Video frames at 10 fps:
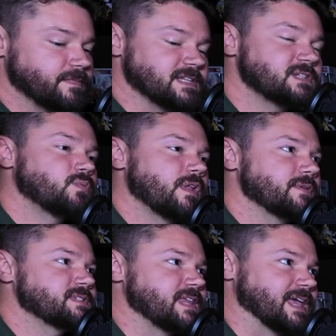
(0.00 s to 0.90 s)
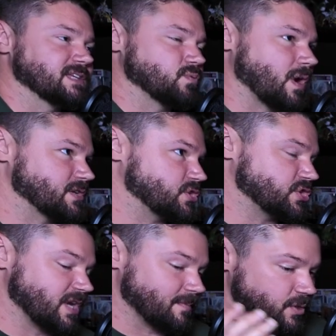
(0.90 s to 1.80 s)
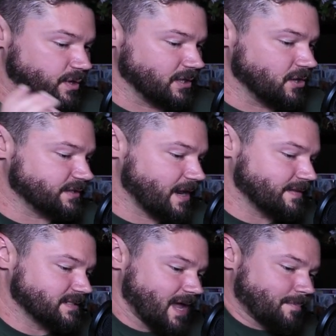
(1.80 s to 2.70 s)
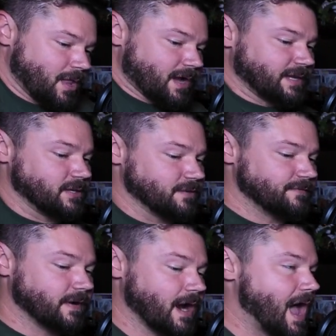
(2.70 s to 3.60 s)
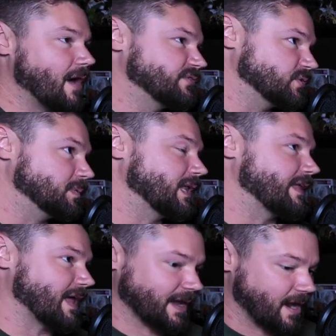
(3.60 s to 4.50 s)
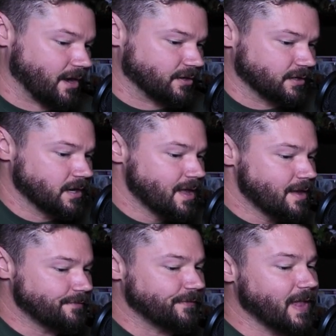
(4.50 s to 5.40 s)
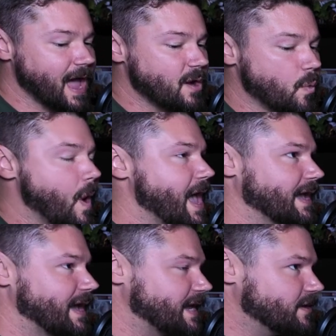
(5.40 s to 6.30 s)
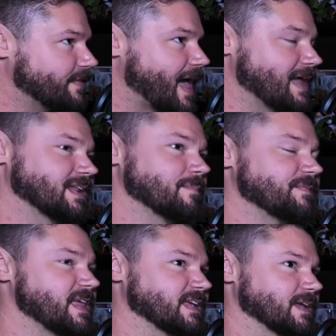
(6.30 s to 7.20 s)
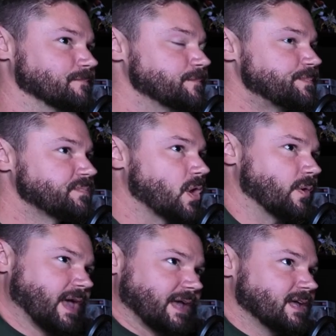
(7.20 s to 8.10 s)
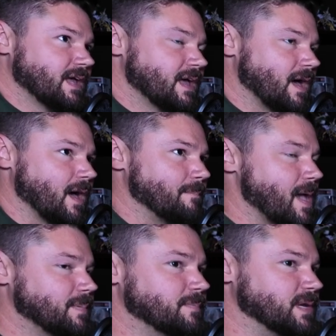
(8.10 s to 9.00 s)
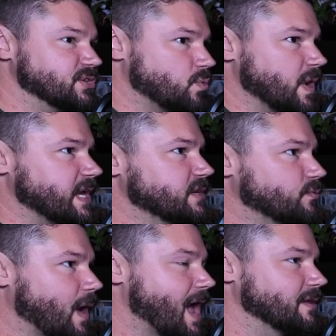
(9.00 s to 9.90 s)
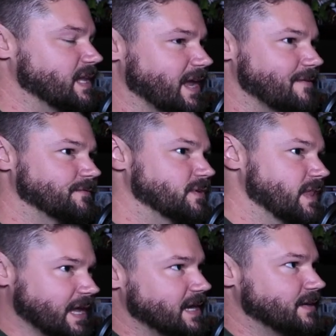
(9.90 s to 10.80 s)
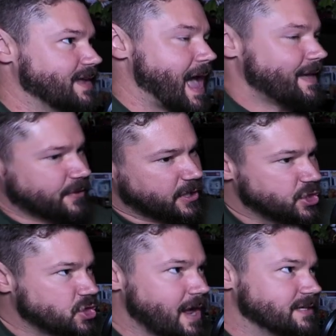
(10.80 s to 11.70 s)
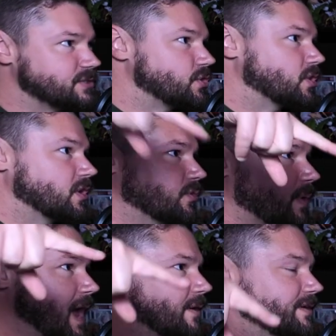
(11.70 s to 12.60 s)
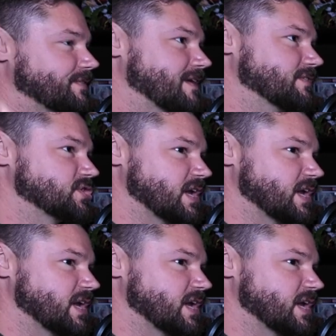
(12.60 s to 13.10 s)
this is one of those things where, as your GM, you can look down at the stat block and you can figure out how to play that character. Fly away. I hear that and I'm thinking, okay. Maybe between round, like after they get an attack, they're going to try to circle around if they have the